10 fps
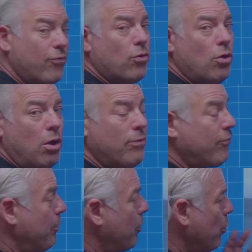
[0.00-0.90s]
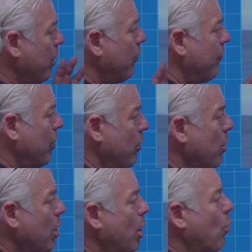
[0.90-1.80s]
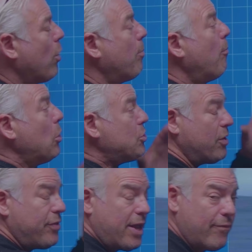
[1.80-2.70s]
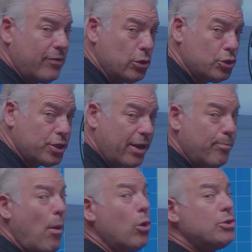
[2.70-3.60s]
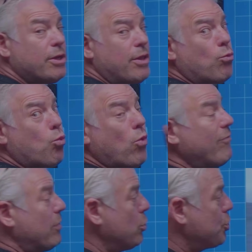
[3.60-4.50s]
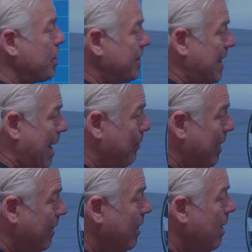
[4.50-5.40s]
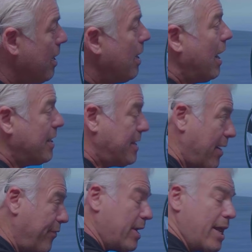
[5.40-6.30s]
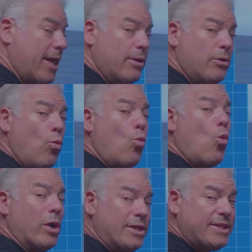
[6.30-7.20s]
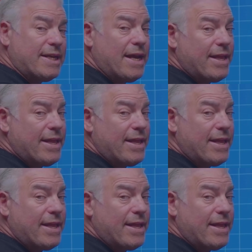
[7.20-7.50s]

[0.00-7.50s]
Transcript: overall, from the rear view, where most of the evolution and most of the revolution is happening, I definitely would